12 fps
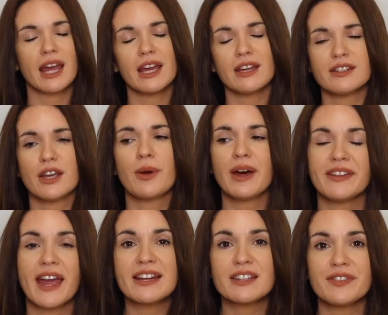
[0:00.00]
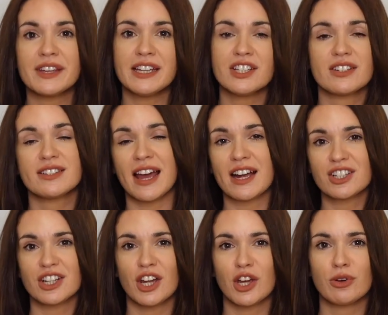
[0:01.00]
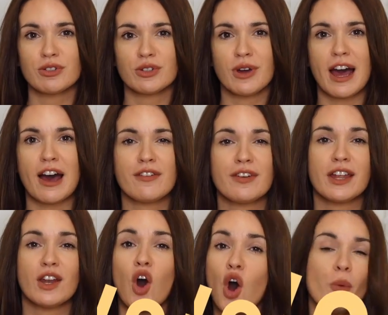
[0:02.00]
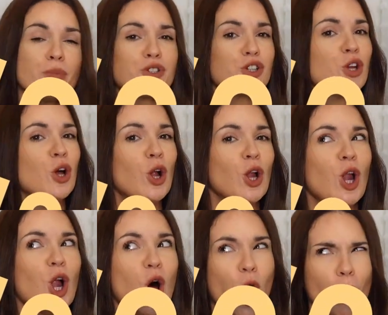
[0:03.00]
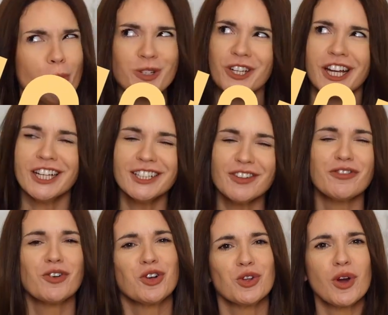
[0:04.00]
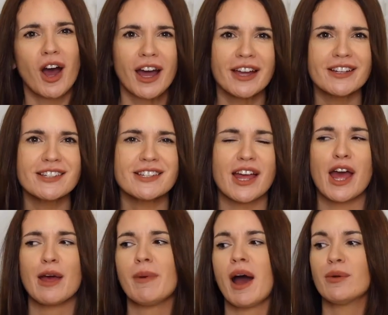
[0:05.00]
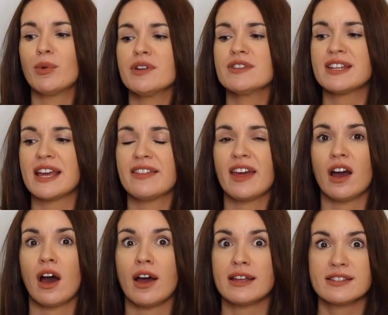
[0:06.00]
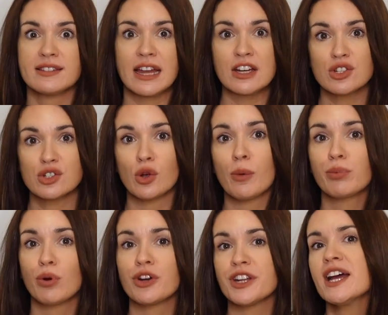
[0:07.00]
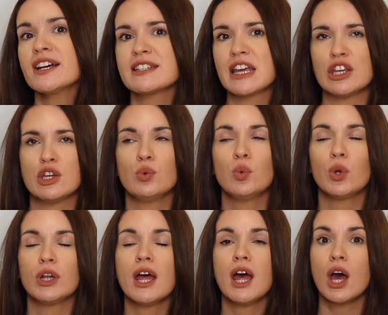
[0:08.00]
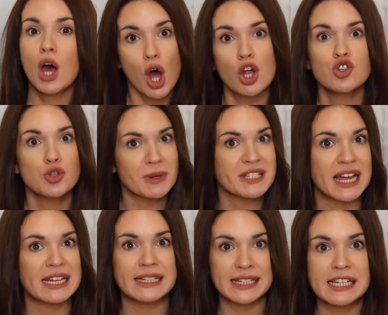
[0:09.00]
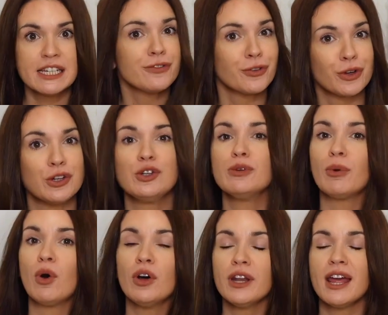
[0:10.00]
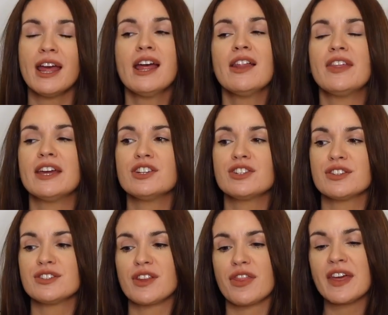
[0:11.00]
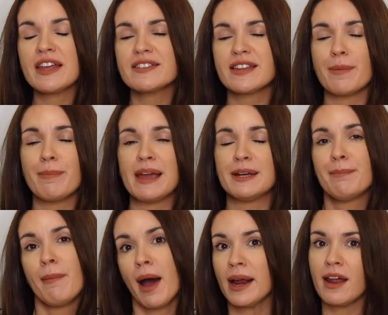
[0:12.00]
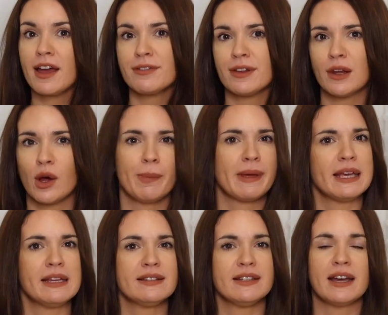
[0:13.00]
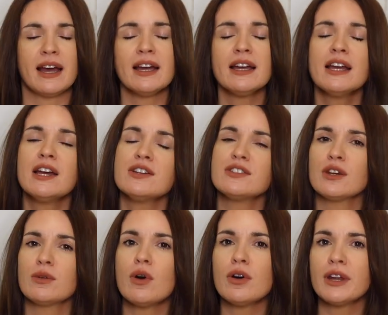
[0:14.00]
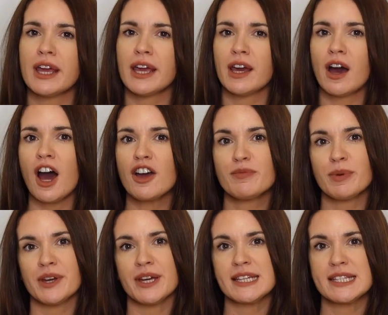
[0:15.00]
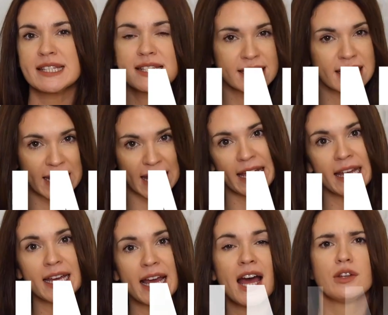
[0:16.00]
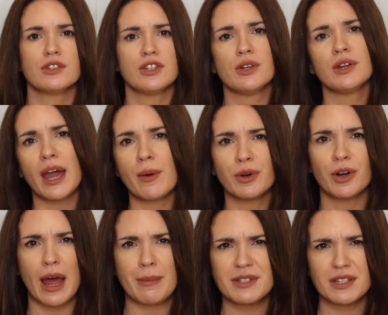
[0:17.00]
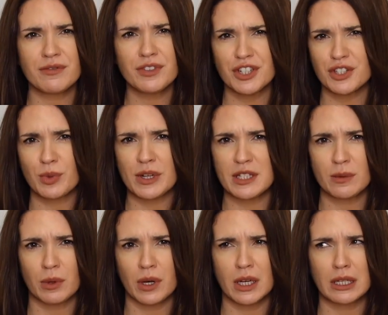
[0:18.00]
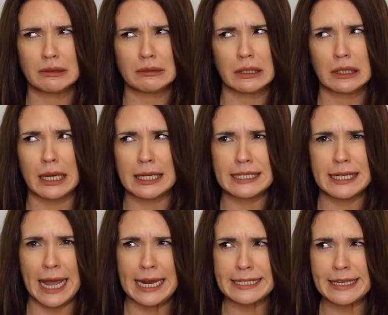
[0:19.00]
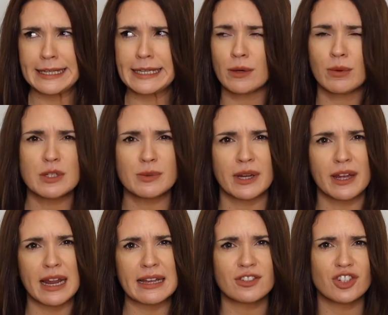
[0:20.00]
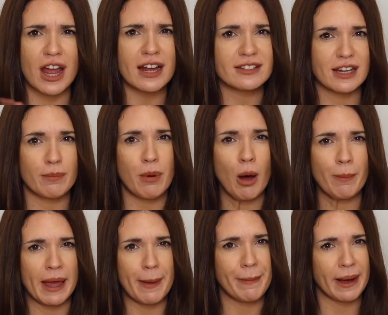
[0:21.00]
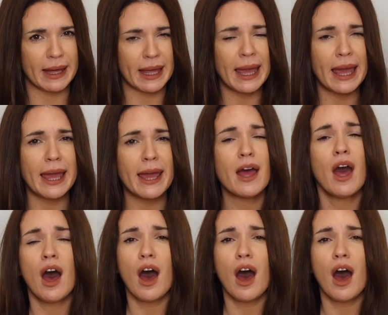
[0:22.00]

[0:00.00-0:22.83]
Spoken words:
So at the end of each section, I also have an optional option for you guys. I wouldn't say they are essential products that you will 100% need for a newborn. They are just things that made my life a little bit easier. So on here, I've put sling. So you can get one on Amazon for just $21.98, I think it was when I last checked, and I'll pop it by here.